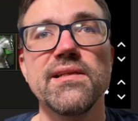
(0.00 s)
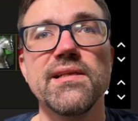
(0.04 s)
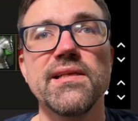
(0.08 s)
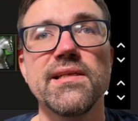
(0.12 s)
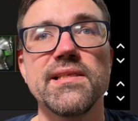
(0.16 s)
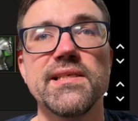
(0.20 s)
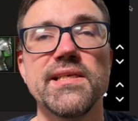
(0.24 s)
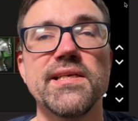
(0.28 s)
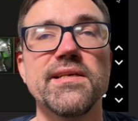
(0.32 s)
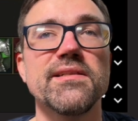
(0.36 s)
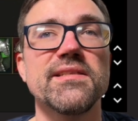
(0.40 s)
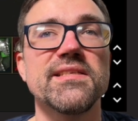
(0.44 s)

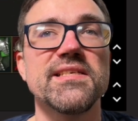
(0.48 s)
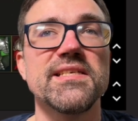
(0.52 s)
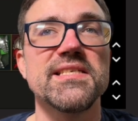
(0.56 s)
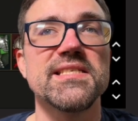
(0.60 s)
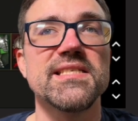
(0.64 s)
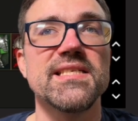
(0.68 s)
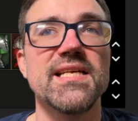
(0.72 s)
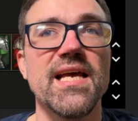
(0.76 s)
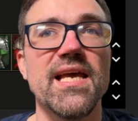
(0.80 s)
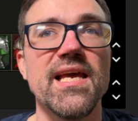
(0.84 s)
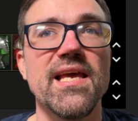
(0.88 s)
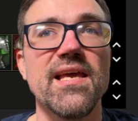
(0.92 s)
till this
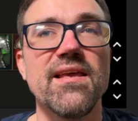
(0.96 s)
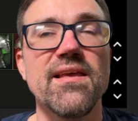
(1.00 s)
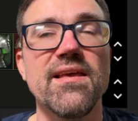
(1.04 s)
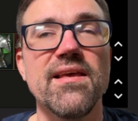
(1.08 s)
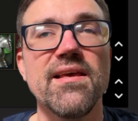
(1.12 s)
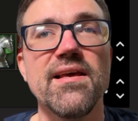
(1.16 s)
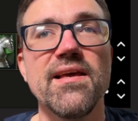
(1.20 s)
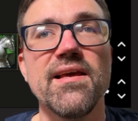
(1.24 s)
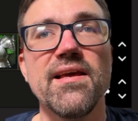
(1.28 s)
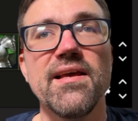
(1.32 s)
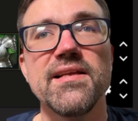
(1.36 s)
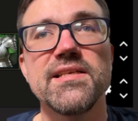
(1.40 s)
day,
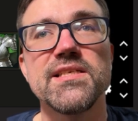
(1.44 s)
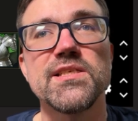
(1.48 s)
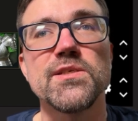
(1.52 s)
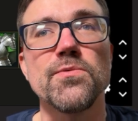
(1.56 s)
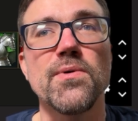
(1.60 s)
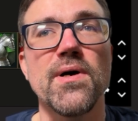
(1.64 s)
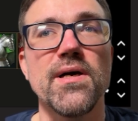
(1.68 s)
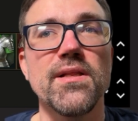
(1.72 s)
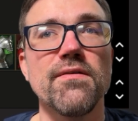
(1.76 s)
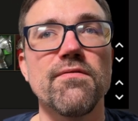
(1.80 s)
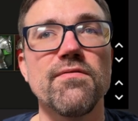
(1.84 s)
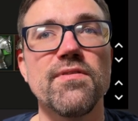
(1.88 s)
it's
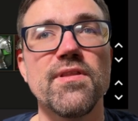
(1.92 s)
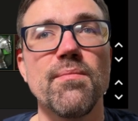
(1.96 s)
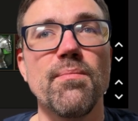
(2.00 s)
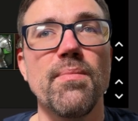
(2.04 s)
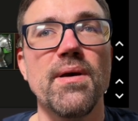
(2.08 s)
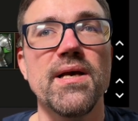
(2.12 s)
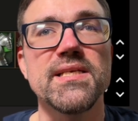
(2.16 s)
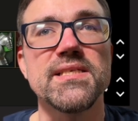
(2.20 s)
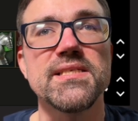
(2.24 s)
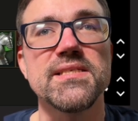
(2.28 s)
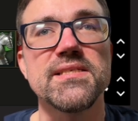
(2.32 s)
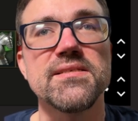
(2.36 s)
one of the
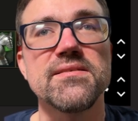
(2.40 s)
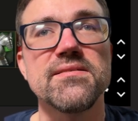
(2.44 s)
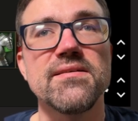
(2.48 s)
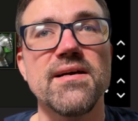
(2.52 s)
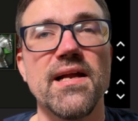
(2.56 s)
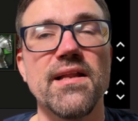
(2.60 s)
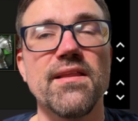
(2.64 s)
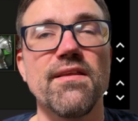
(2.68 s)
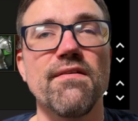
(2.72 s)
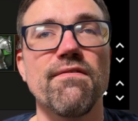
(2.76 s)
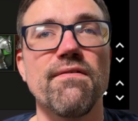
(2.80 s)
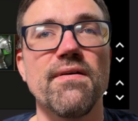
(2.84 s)
best
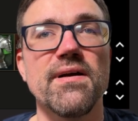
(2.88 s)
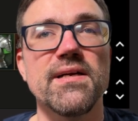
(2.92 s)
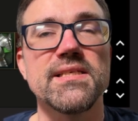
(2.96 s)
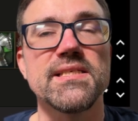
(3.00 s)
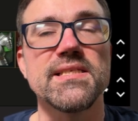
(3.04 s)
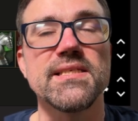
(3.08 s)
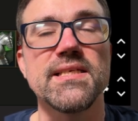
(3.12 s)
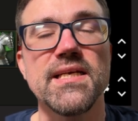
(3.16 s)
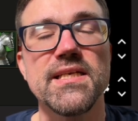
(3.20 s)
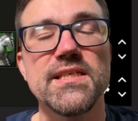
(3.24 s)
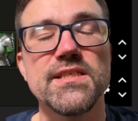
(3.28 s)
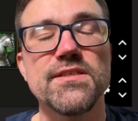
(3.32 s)
artifact
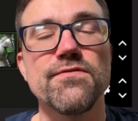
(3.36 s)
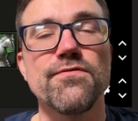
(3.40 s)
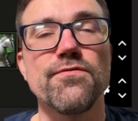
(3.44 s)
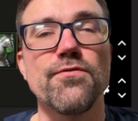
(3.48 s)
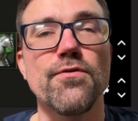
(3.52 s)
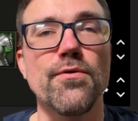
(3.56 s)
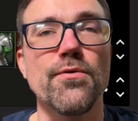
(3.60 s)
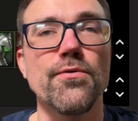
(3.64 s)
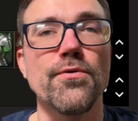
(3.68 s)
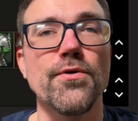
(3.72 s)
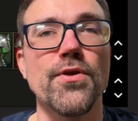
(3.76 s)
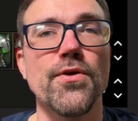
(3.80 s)
sets
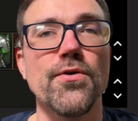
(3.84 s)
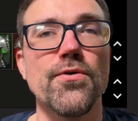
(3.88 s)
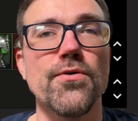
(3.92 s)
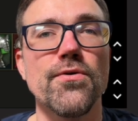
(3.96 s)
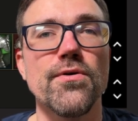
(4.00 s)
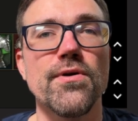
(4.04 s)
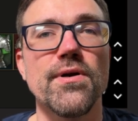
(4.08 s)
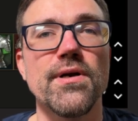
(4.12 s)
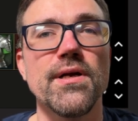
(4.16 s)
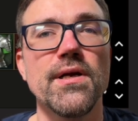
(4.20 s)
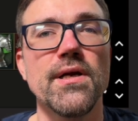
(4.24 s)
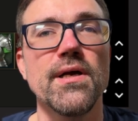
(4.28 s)
for
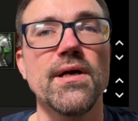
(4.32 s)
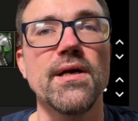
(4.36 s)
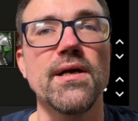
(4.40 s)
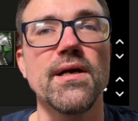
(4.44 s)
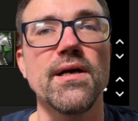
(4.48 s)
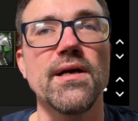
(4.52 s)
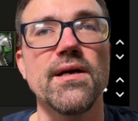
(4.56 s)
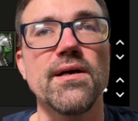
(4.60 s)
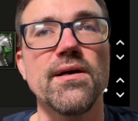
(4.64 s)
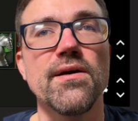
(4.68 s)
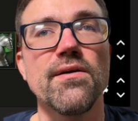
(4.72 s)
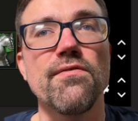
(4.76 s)
your
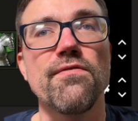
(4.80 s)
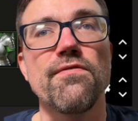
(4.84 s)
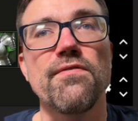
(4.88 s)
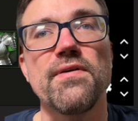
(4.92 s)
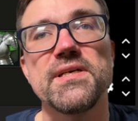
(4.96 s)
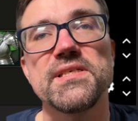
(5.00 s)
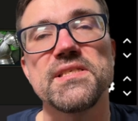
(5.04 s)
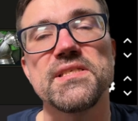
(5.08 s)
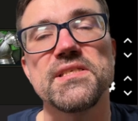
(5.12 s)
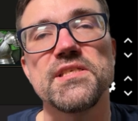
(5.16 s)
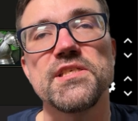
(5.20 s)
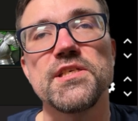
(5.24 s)

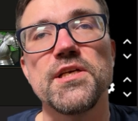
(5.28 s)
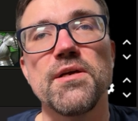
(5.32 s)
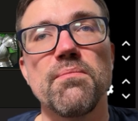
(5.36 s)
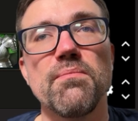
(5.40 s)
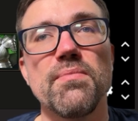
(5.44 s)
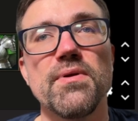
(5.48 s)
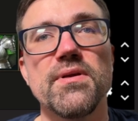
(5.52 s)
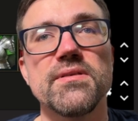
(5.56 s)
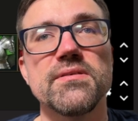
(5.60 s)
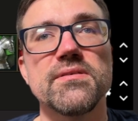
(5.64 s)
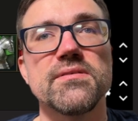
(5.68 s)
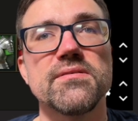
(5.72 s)
fast
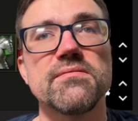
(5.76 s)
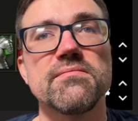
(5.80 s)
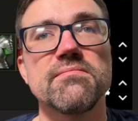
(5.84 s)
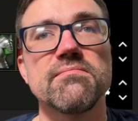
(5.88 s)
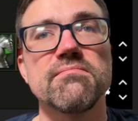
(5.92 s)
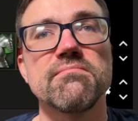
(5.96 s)
champions.